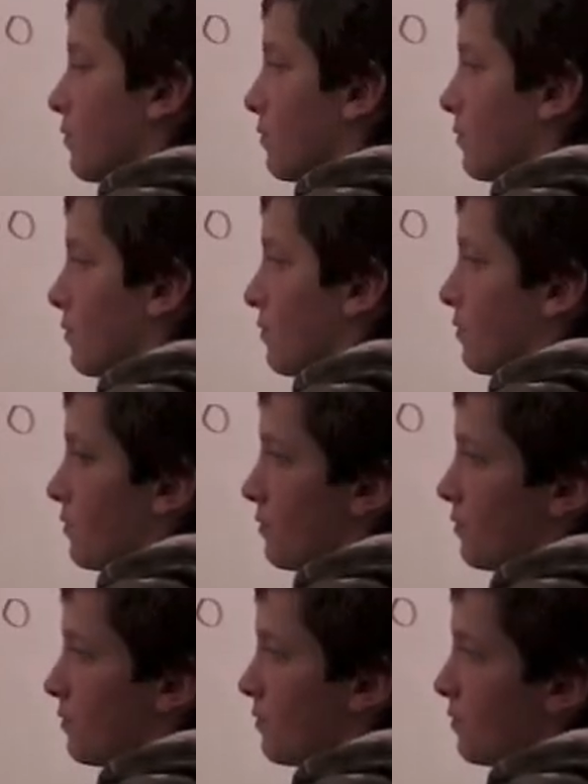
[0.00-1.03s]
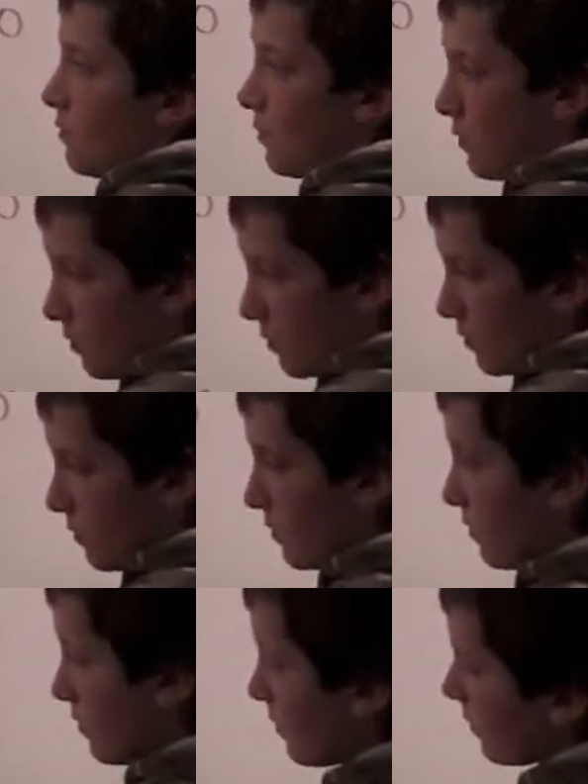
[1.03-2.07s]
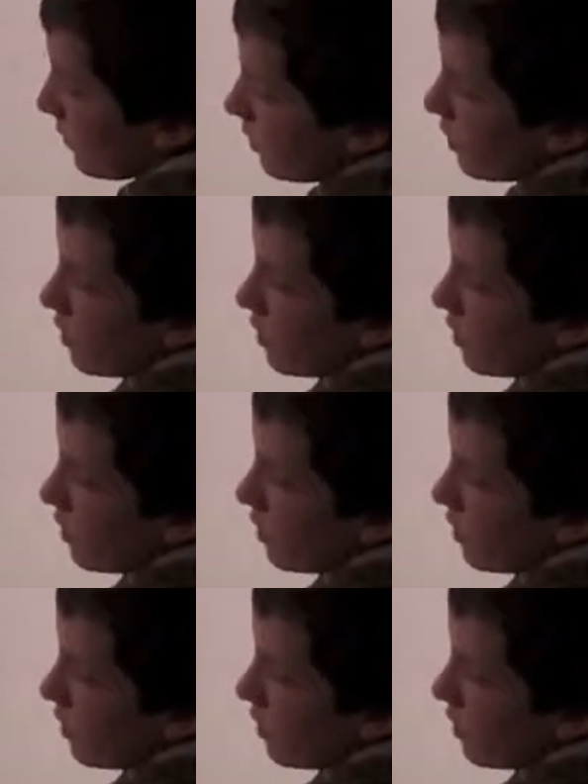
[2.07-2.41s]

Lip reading: Okay, so what does this work out to be?